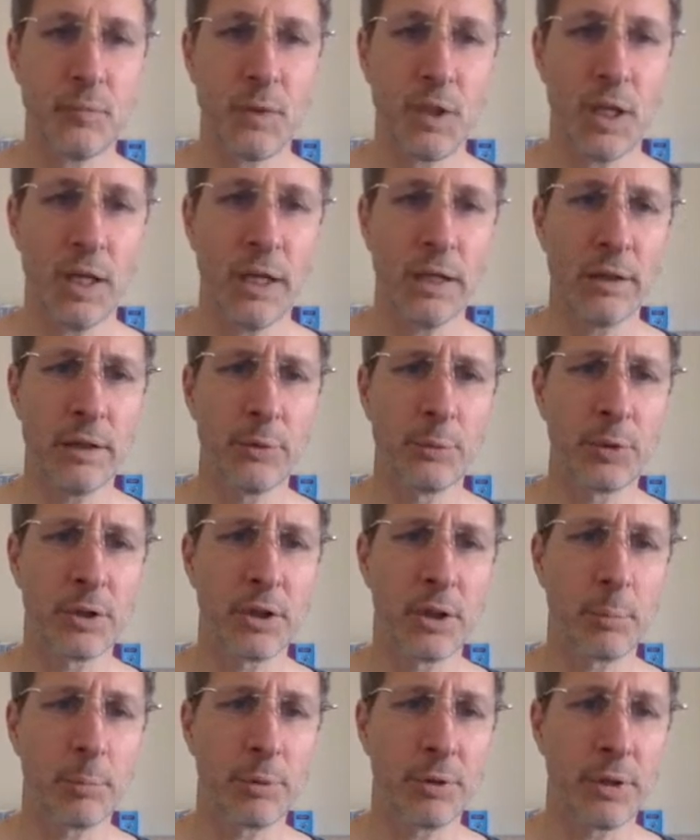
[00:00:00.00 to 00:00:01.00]
And then we're going to
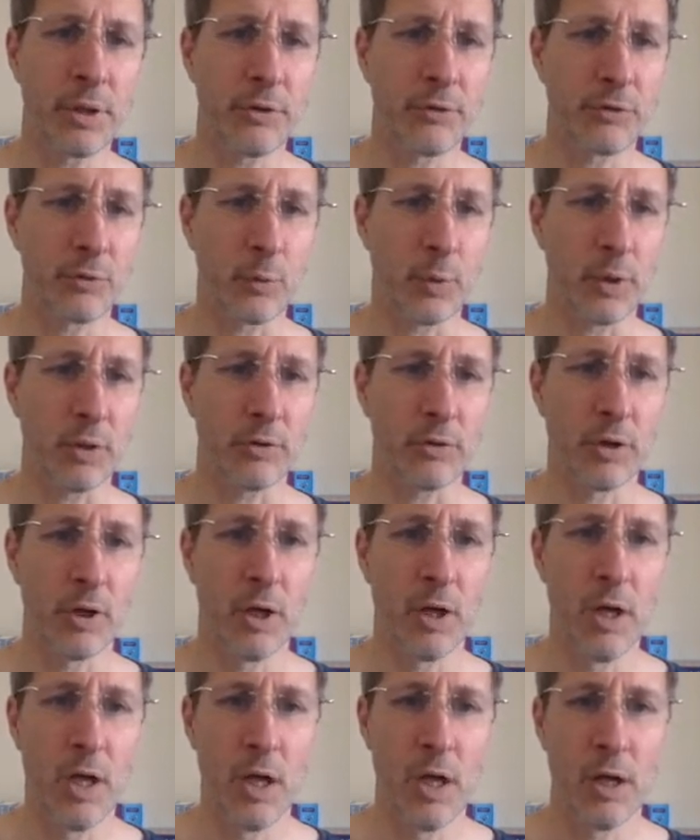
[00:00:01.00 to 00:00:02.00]
print out squares.
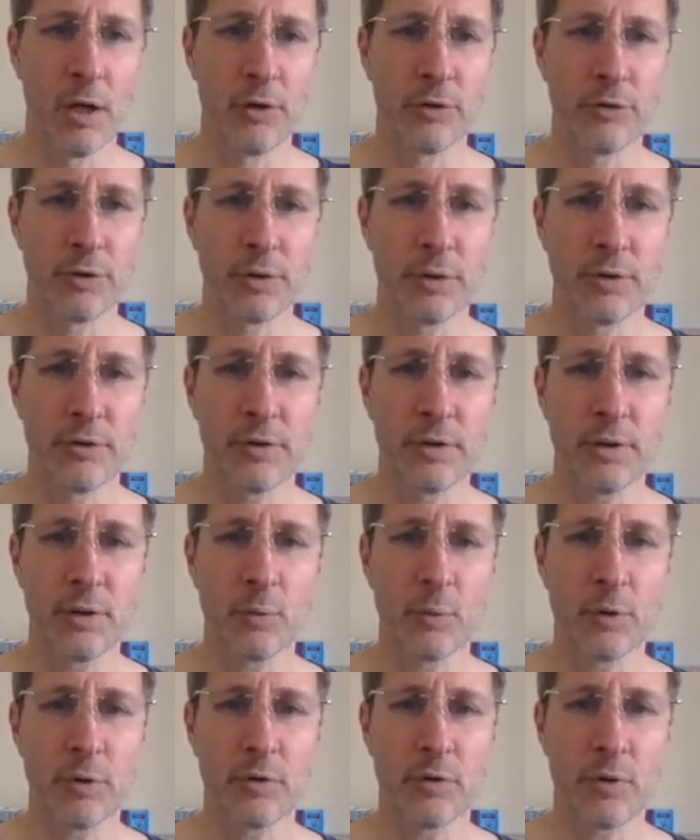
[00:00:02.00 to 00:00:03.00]
So you can see the
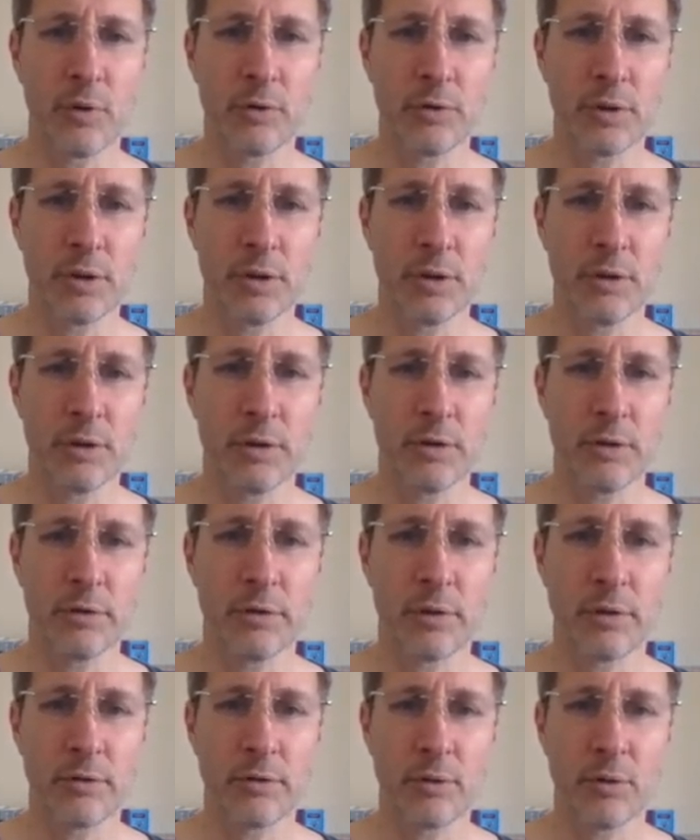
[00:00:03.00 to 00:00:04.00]
result is
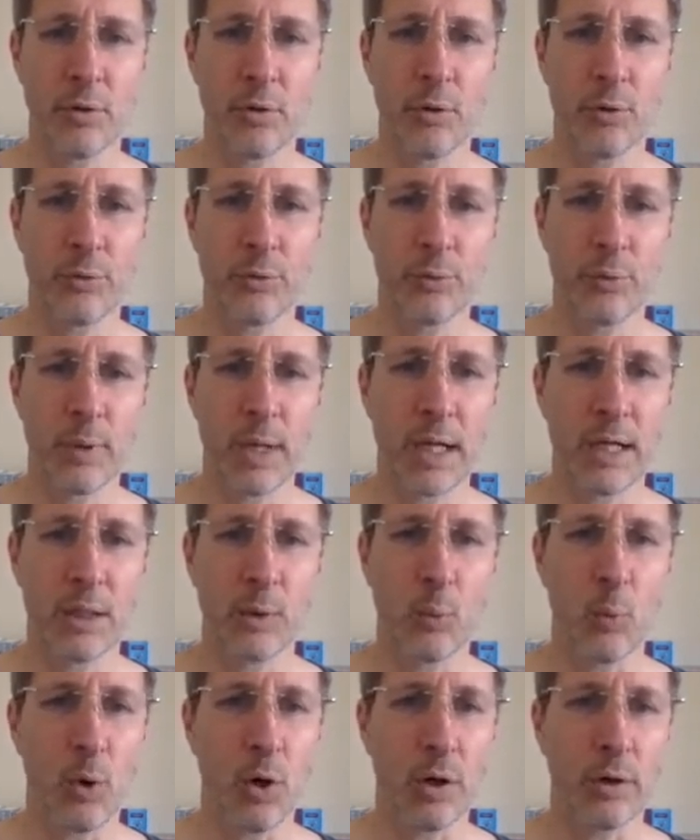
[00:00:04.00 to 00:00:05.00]
0 through 81,